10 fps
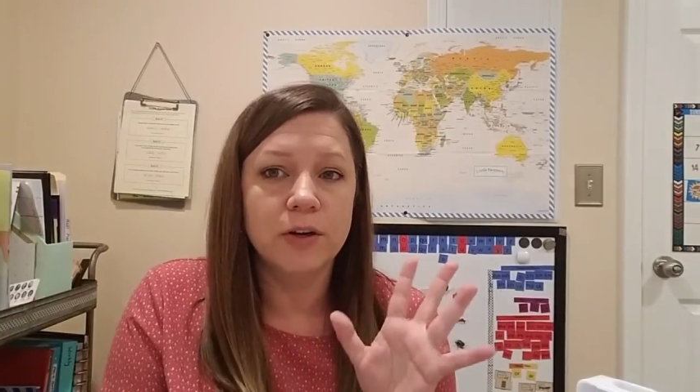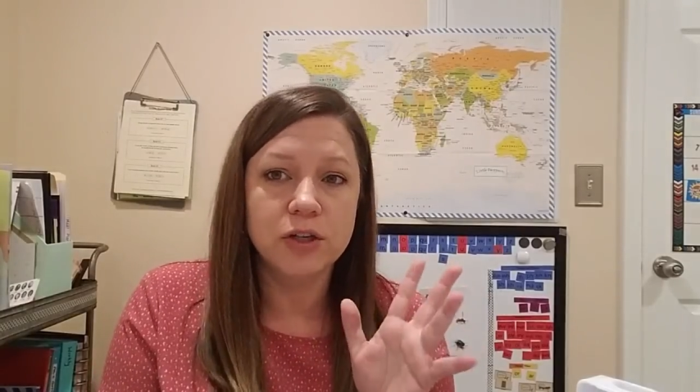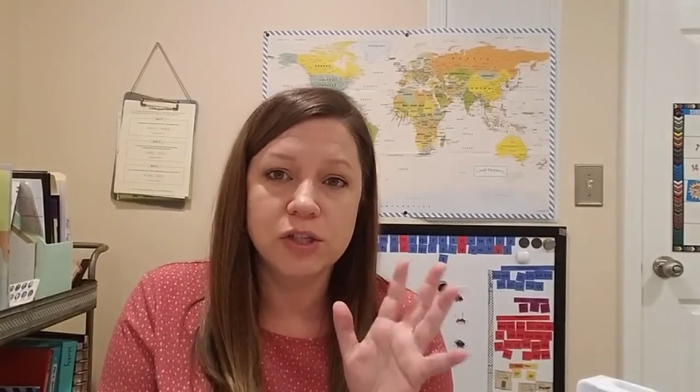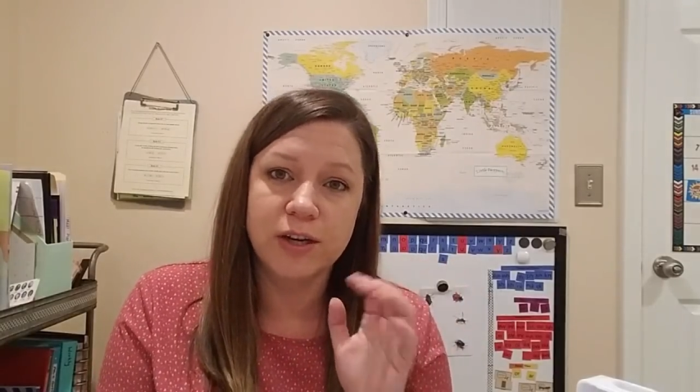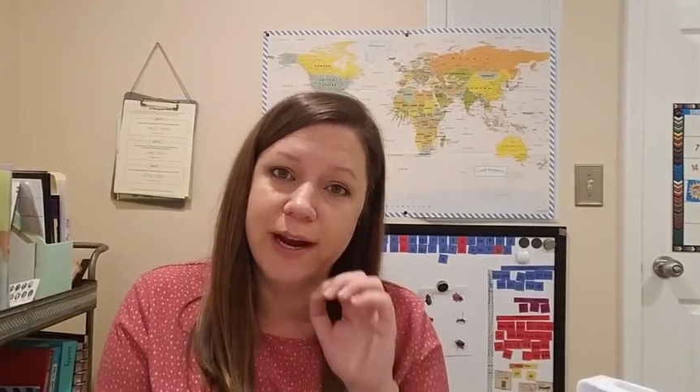
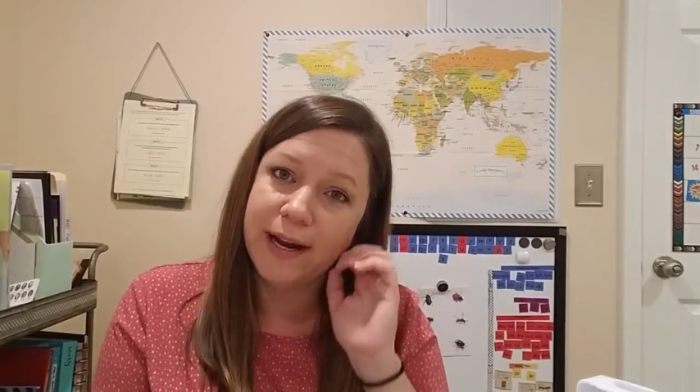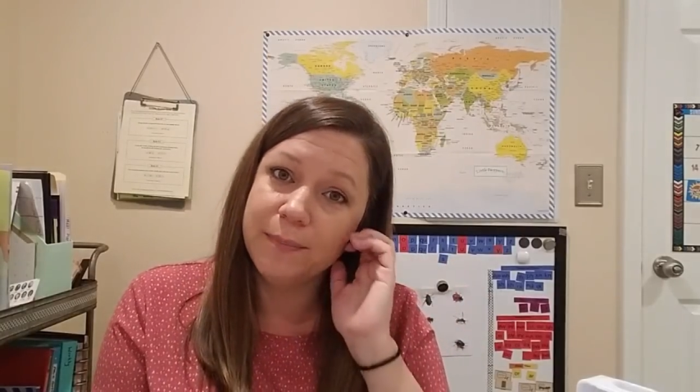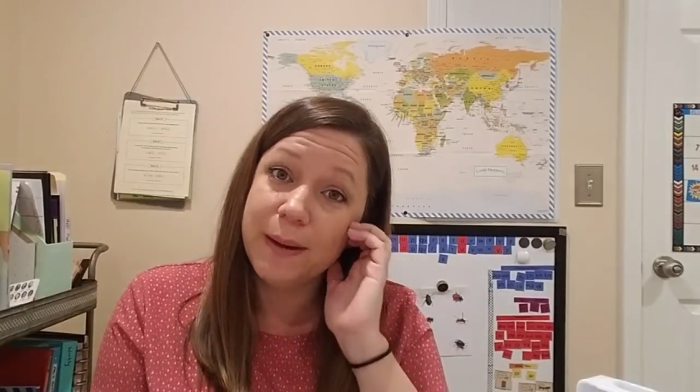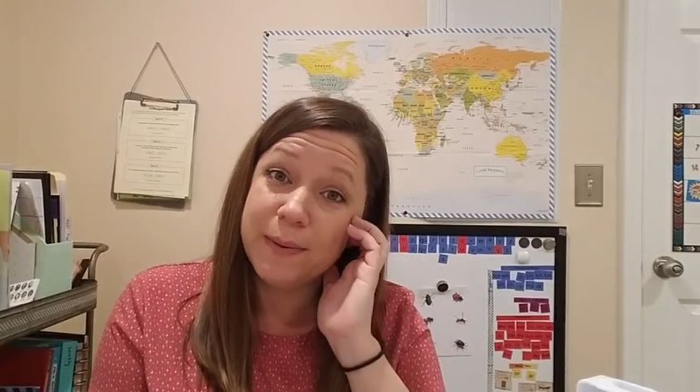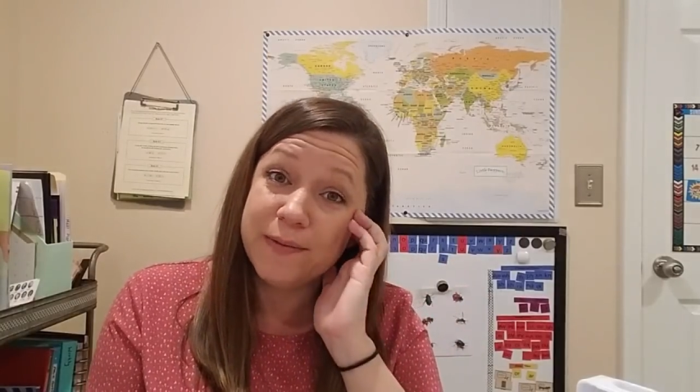1st grade,
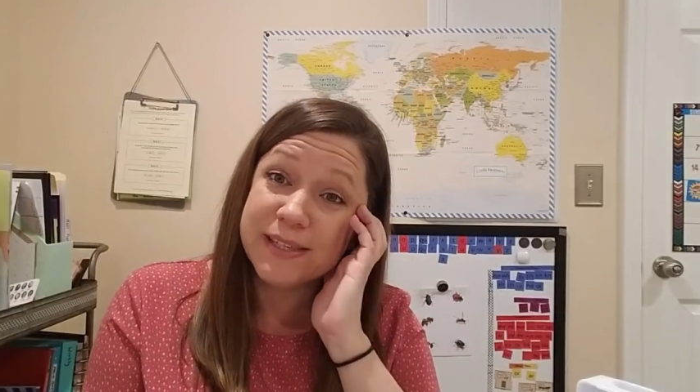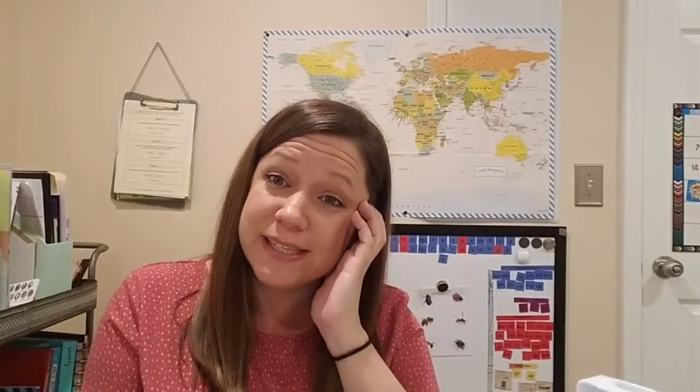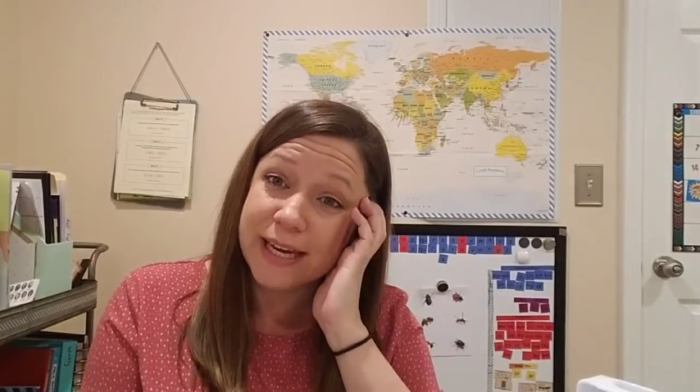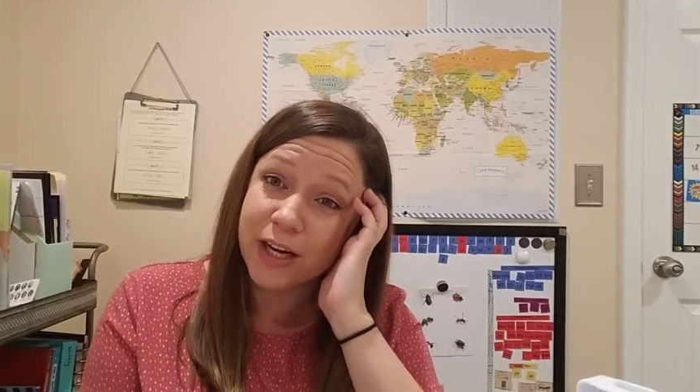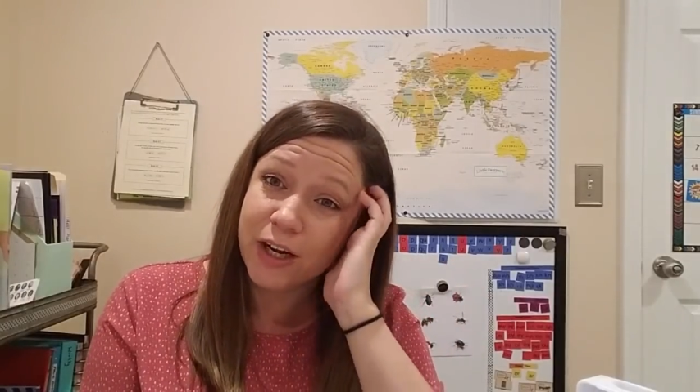maybe even
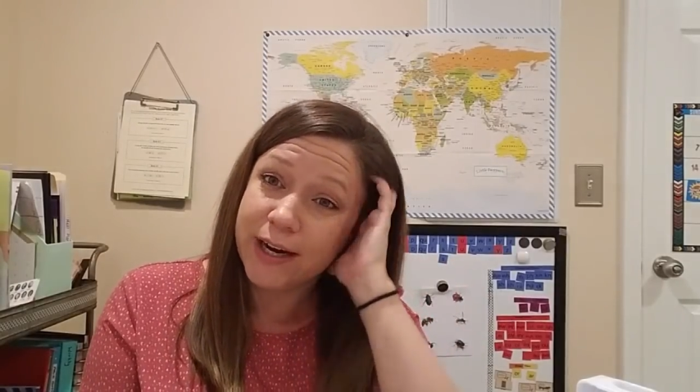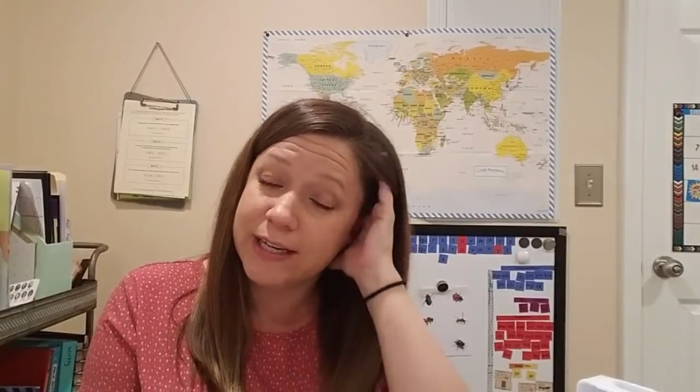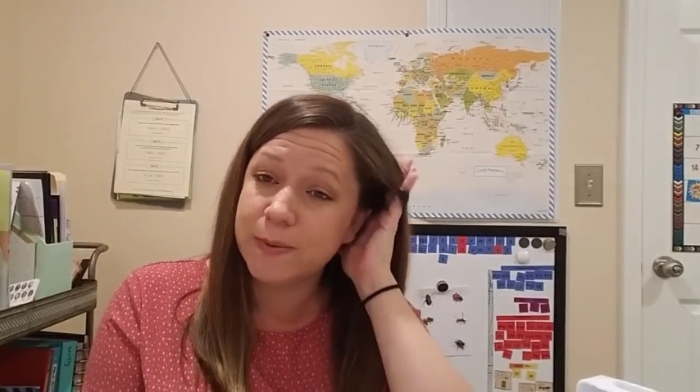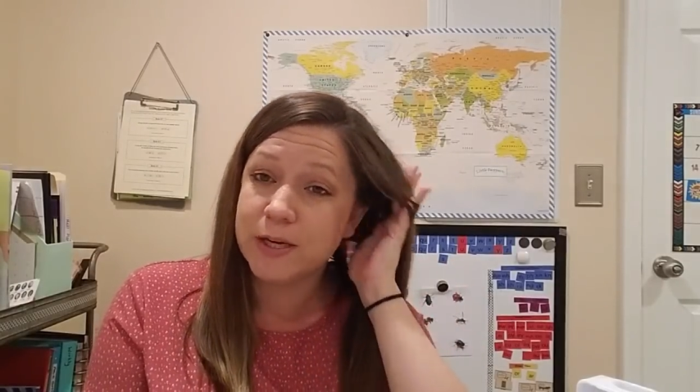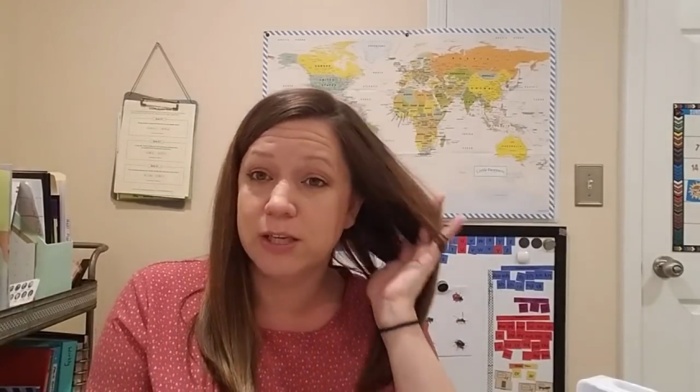2nd grade,
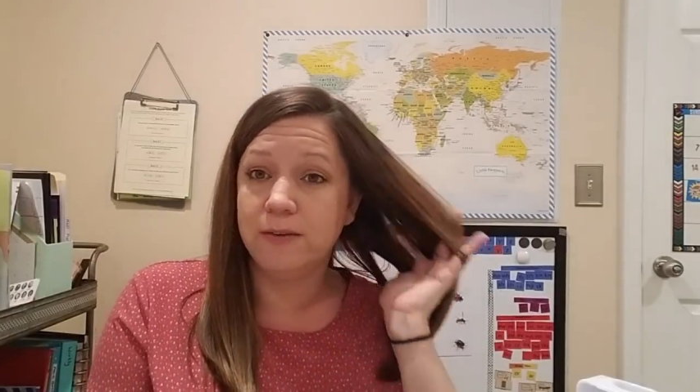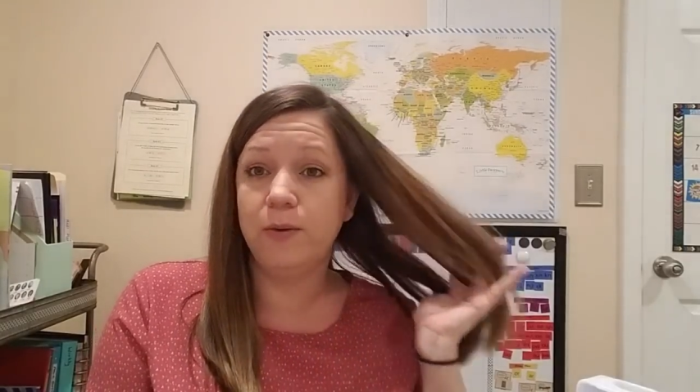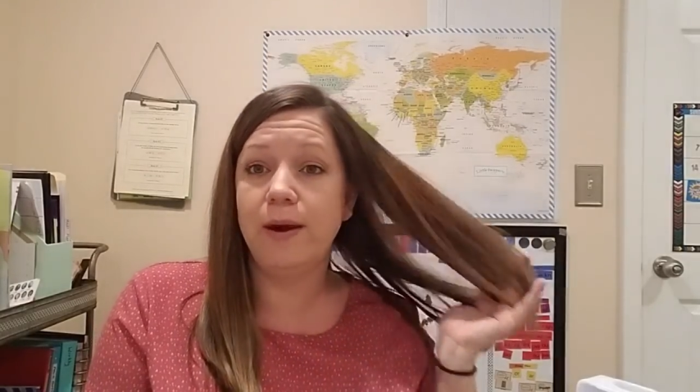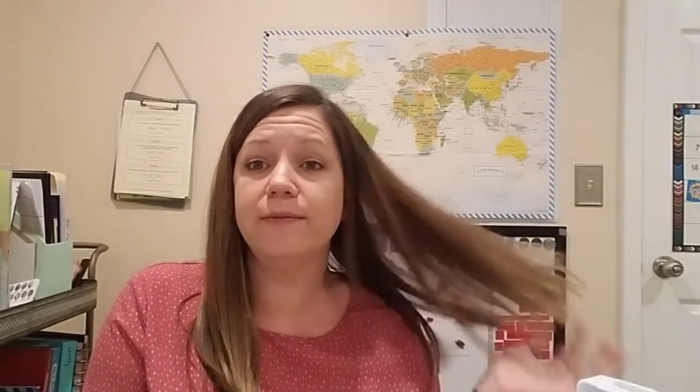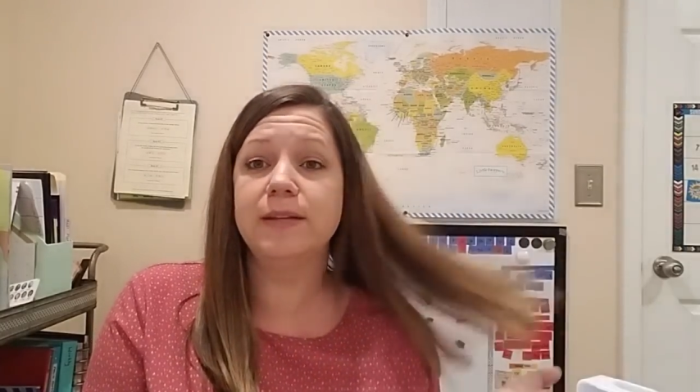especially if
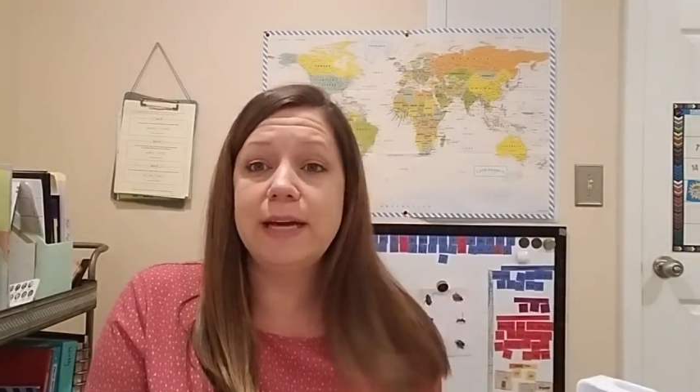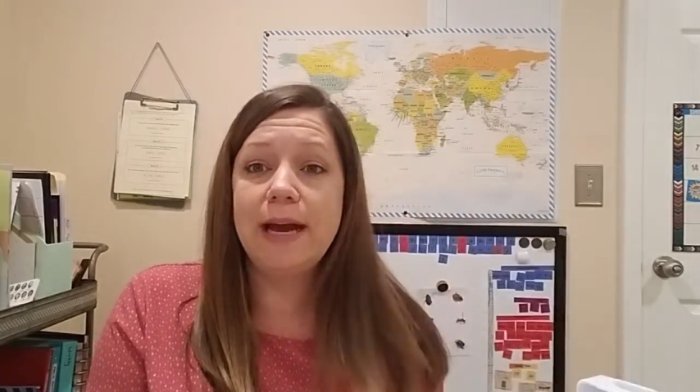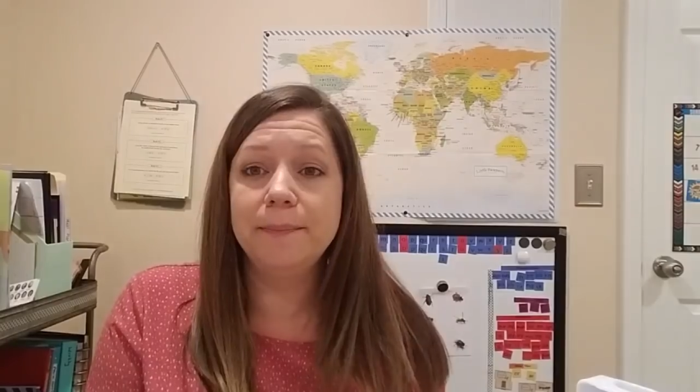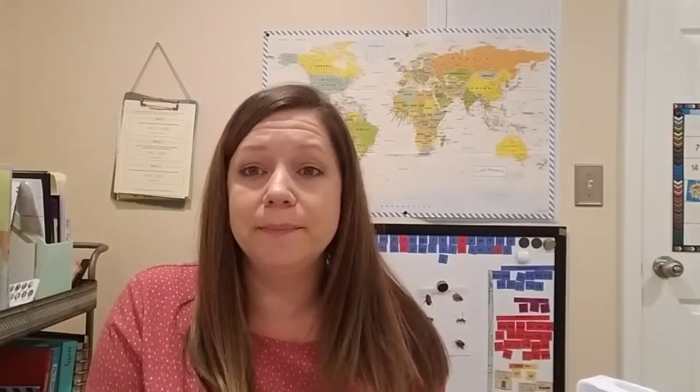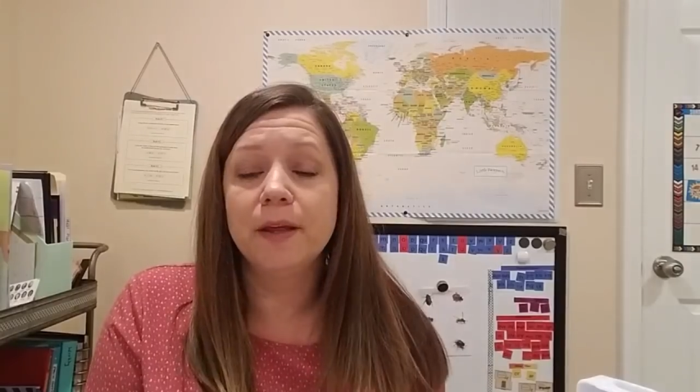you have the
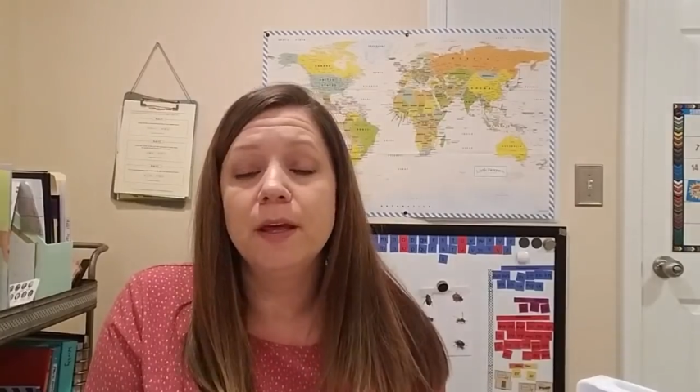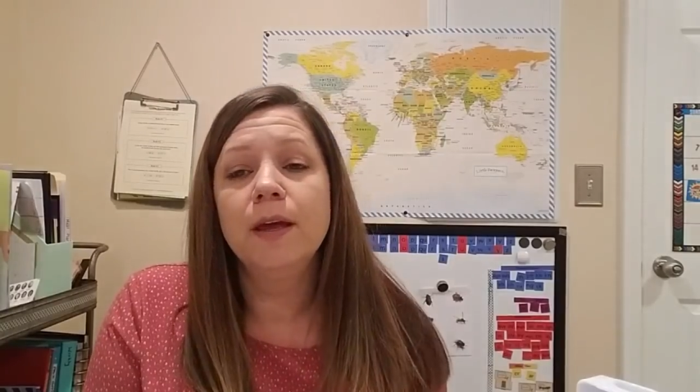time.